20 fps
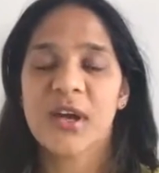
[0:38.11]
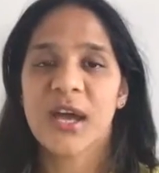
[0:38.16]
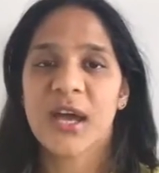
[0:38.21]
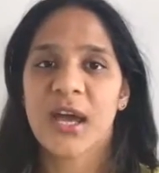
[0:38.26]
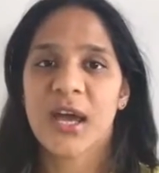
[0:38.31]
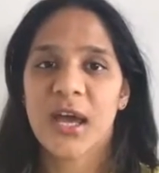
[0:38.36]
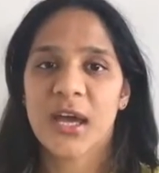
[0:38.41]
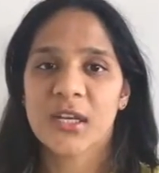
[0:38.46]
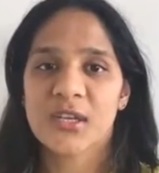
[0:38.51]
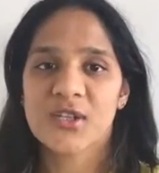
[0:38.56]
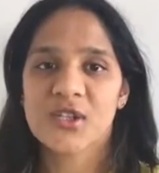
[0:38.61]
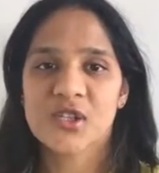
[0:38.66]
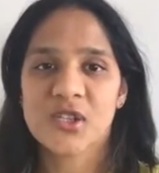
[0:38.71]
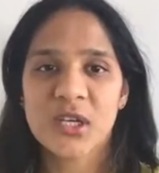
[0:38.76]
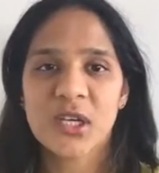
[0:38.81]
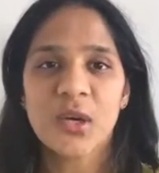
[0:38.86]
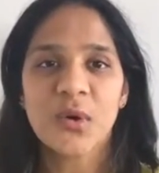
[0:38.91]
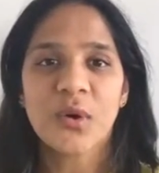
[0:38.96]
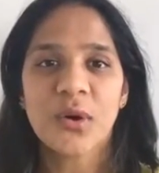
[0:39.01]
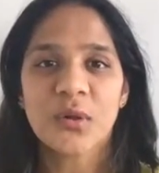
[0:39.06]
and
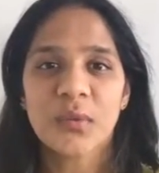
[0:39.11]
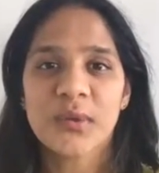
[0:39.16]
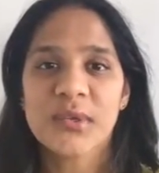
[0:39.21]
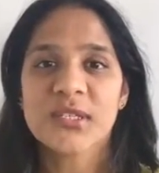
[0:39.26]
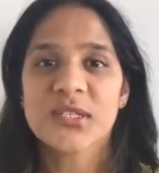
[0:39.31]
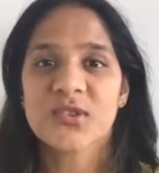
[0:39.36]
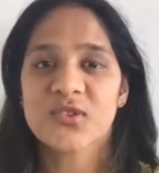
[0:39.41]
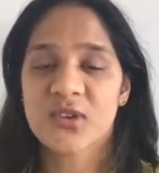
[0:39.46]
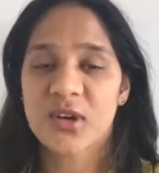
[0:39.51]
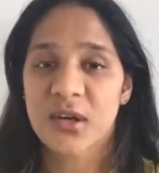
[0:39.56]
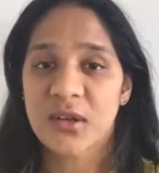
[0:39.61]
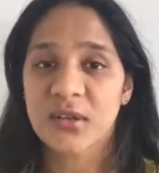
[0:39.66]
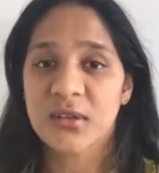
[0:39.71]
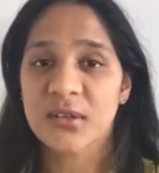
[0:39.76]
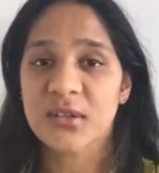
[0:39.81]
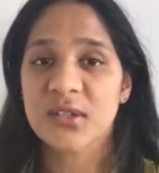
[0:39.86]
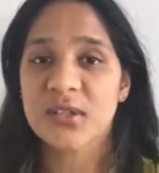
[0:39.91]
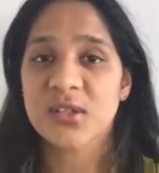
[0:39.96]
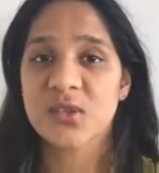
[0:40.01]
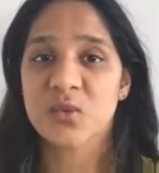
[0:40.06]
she always
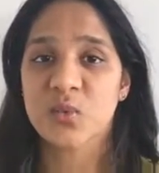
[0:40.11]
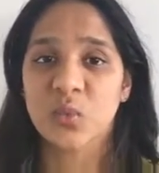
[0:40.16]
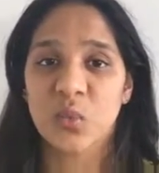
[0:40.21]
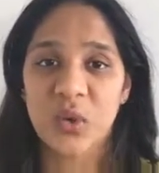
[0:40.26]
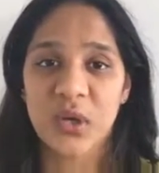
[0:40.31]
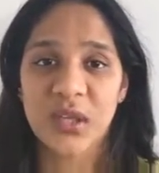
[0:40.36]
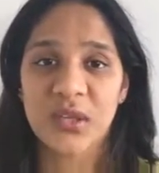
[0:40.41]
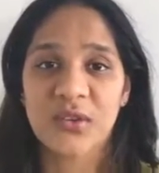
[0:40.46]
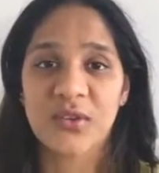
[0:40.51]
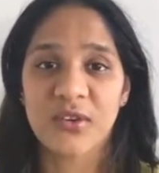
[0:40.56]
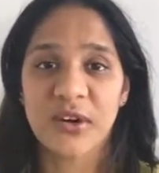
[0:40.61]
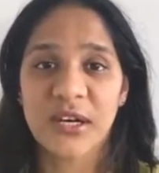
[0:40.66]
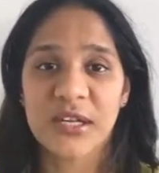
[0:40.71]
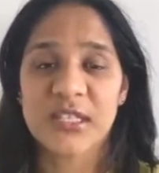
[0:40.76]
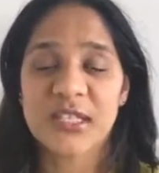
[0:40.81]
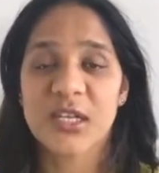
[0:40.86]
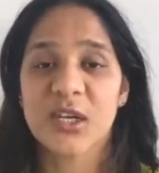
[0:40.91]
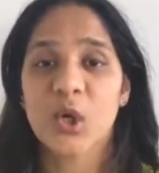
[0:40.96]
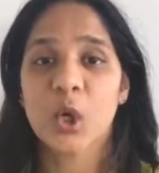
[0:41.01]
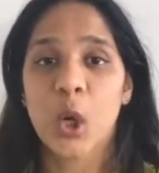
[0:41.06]
struggles with
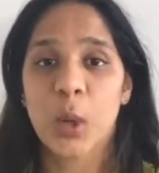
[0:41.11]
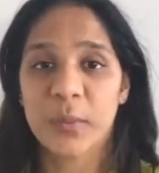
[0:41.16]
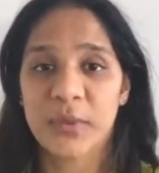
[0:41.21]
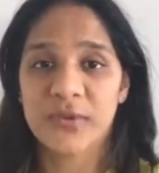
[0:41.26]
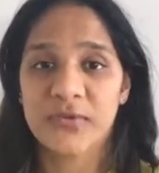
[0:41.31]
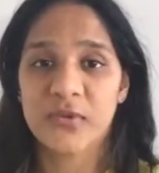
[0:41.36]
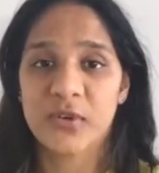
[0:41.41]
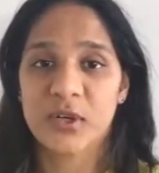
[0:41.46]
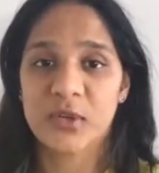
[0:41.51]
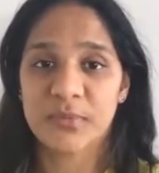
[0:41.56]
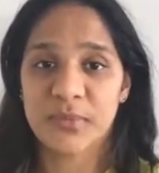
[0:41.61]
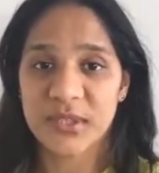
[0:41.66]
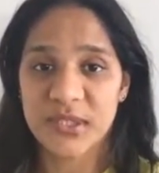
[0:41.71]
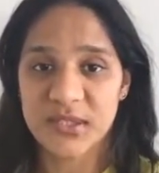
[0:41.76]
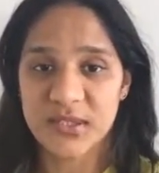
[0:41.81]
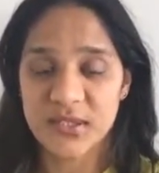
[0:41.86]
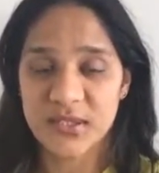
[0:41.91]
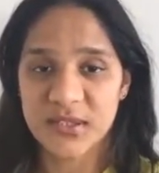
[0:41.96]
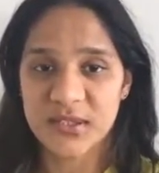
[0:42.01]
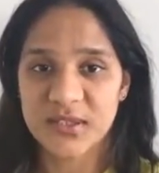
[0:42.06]
writing copy for her
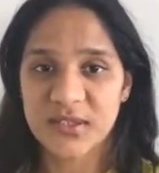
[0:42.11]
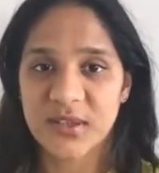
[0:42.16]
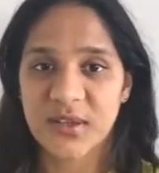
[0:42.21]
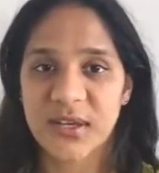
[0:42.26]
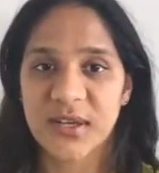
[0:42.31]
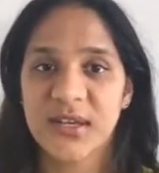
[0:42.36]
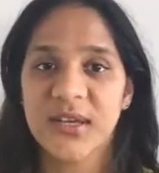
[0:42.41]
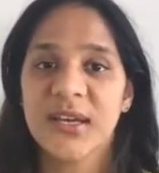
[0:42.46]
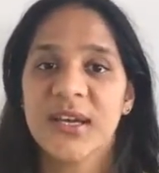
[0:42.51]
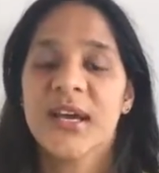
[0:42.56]
business. Okay,